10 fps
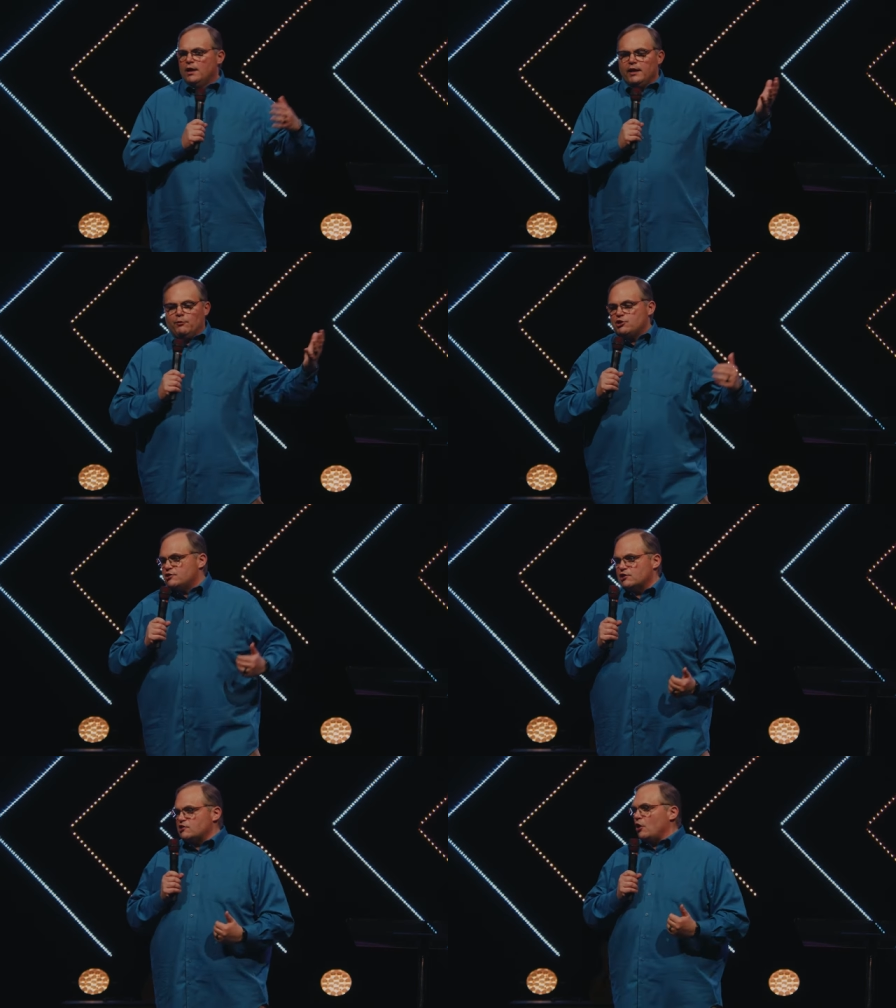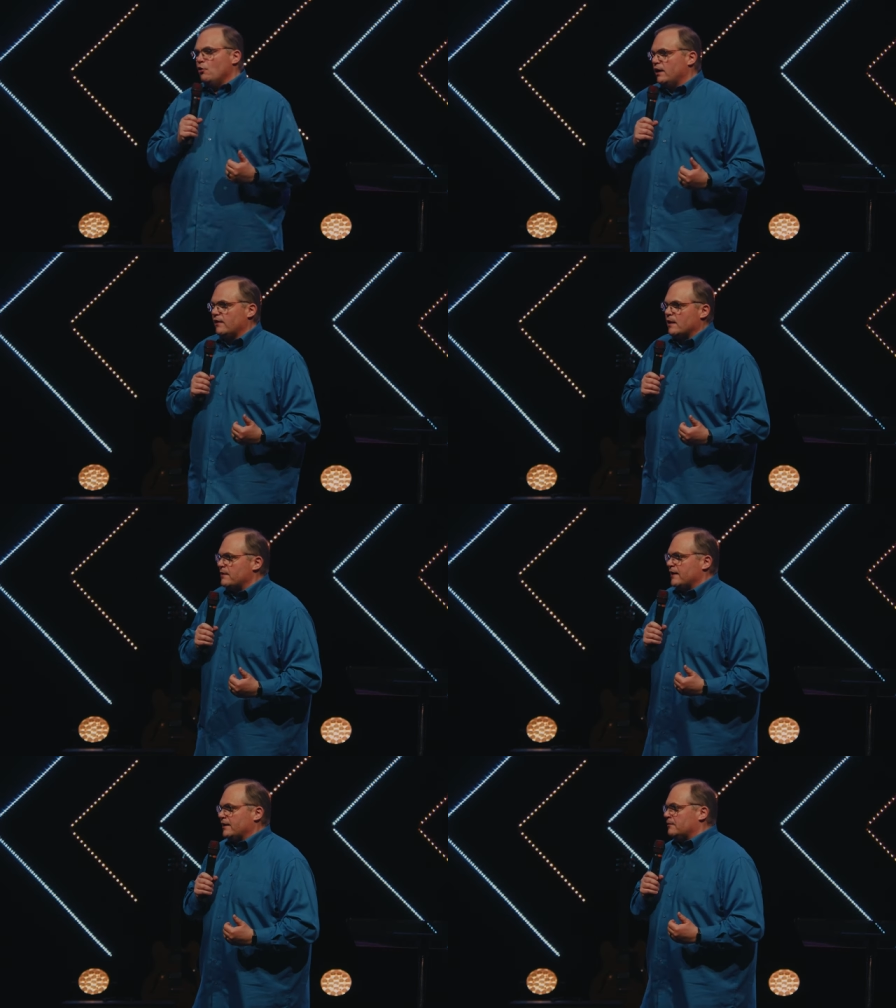it was just a slogan to them
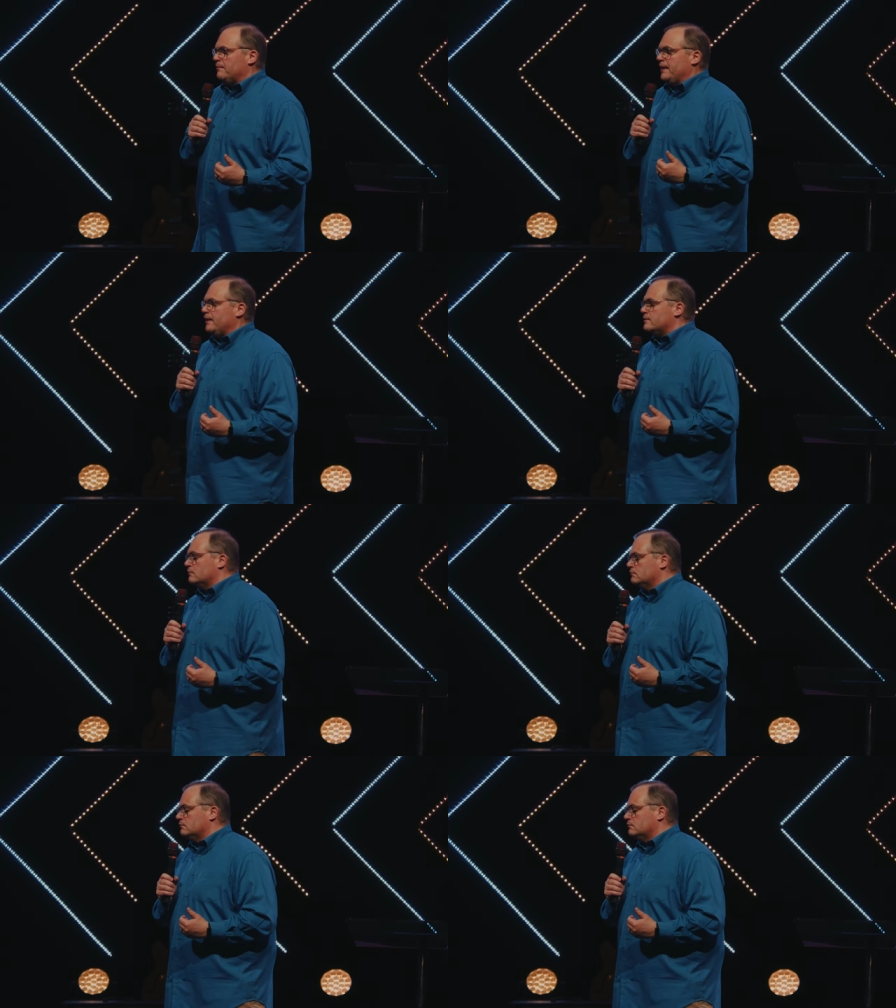and they didn't mean it.